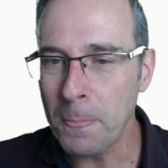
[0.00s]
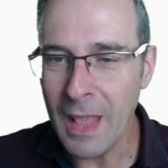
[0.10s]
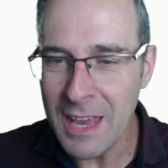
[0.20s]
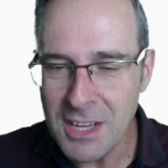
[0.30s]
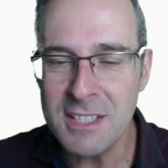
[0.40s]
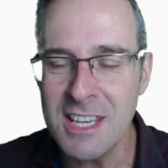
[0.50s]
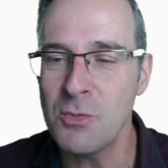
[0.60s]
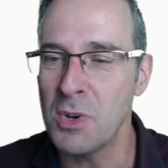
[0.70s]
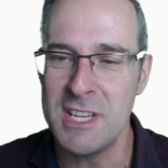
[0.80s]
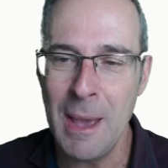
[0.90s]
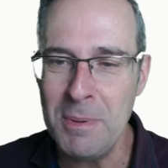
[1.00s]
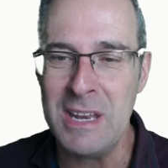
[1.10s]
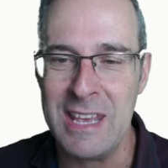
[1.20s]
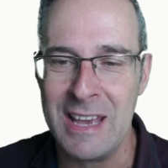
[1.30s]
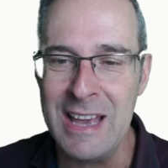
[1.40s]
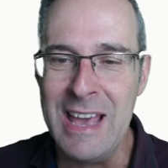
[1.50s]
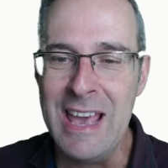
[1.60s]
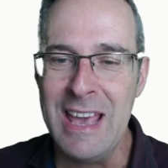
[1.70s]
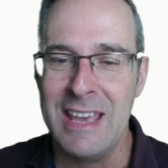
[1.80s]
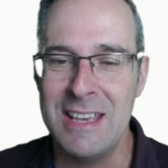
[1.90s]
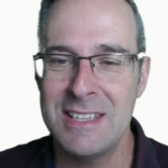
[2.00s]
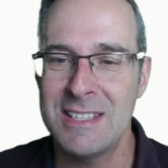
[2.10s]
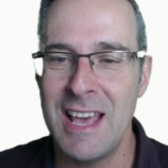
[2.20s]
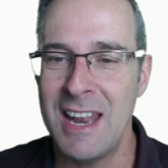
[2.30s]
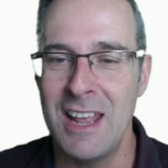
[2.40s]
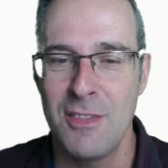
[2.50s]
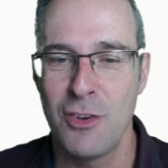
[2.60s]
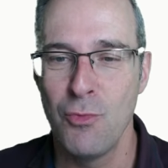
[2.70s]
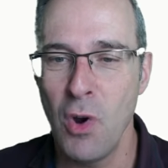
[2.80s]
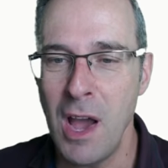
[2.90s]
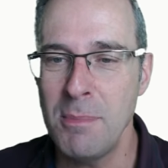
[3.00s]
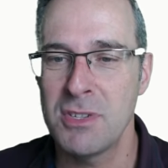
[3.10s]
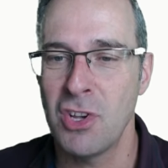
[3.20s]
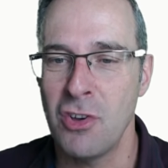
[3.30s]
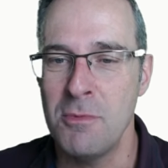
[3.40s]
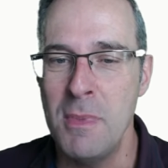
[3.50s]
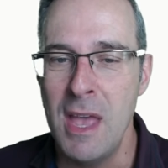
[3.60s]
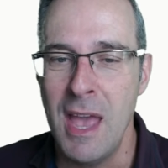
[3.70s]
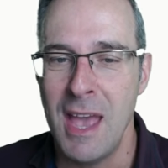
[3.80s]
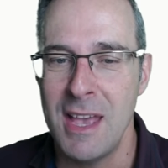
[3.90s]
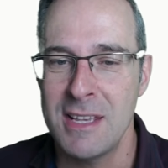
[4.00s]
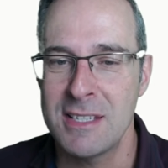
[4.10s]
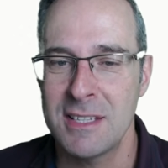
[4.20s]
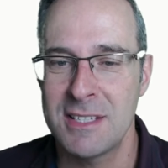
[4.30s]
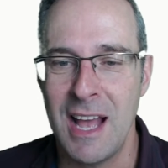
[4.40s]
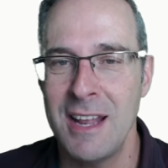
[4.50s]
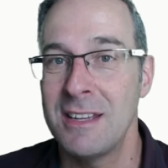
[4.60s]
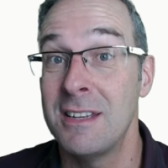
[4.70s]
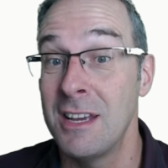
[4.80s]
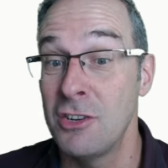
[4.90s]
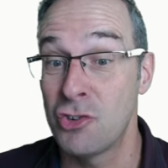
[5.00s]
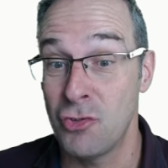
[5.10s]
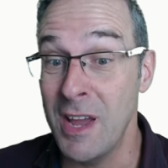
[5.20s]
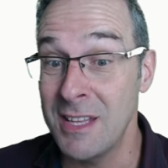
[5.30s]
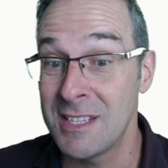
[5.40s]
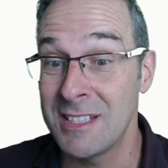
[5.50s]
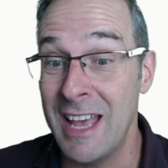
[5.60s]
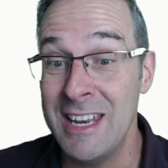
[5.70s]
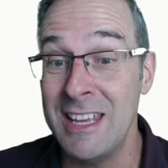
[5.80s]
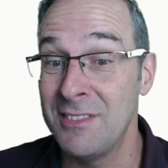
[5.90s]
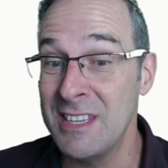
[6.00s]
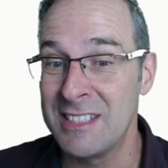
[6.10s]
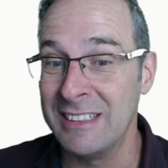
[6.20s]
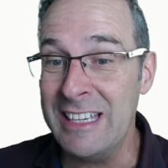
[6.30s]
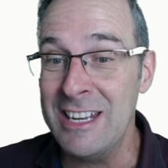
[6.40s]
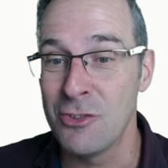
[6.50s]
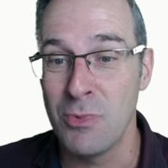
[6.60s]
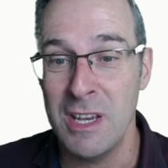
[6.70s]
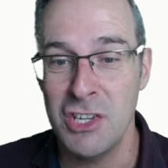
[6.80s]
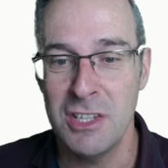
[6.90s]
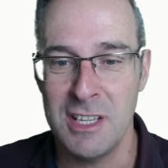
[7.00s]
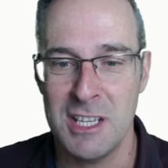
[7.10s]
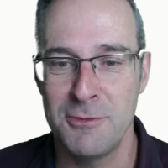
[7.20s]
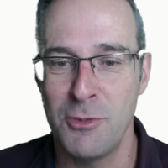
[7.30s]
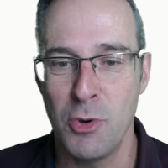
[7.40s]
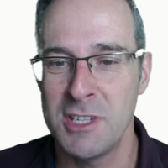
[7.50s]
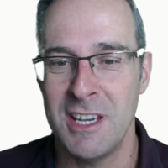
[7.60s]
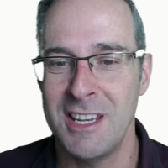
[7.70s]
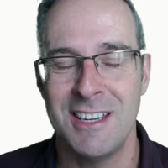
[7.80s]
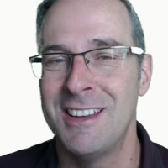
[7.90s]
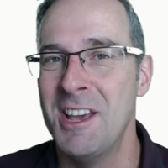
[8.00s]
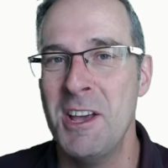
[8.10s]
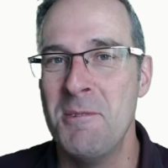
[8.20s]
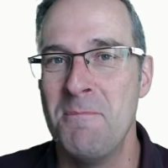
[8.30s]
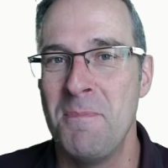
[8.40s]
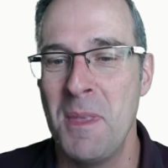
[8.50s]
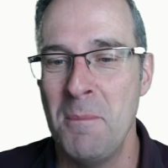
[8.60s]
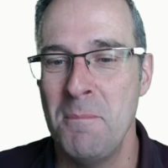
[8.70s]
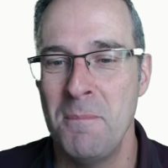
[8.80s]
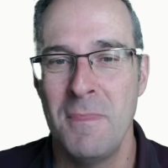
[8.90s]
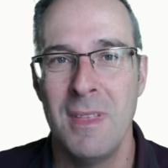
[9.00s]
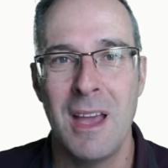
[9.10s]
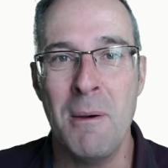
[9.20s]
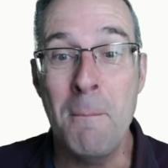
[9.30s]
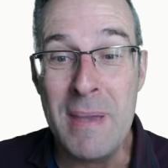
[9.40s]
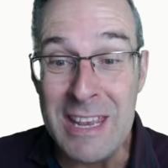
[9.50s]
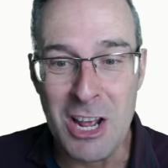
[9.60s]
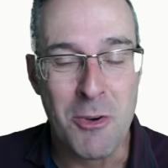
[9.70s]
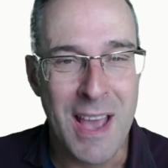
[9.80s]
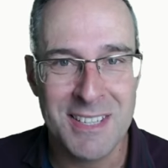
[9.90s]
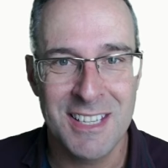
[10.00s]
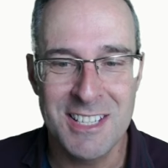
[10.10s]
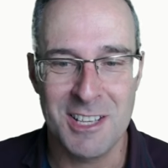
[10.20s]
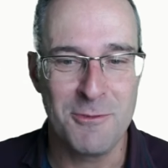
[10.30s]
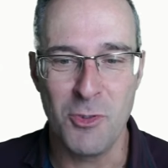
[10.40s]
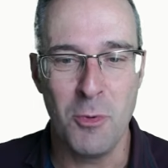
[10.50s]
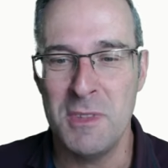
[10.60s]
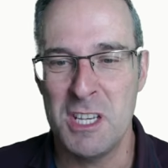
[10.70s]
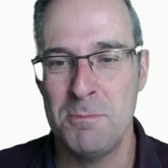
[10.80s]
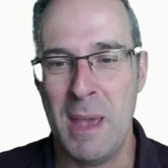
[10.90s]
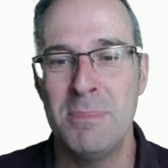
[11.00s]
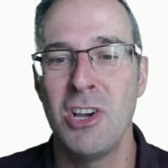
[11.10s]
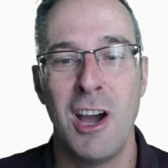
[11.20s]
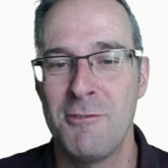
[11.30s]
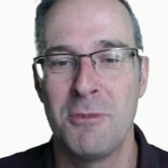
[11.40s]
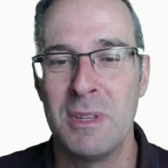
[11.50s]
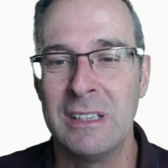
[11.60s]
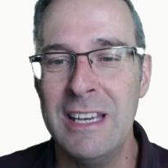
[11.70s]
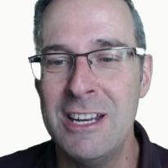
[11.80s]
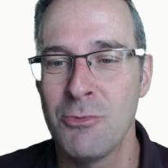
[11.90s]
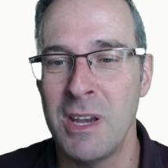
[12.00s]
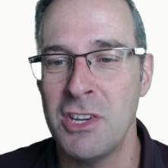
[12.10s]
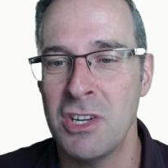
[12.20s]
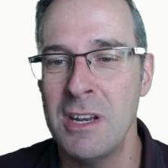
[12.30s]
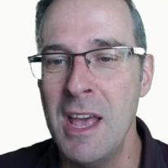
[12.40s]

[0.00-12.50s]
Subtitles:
And you can see that what's happened here is that the ribosome has started translating this leader region, these 14 amino acids that form this peptide from the leader region.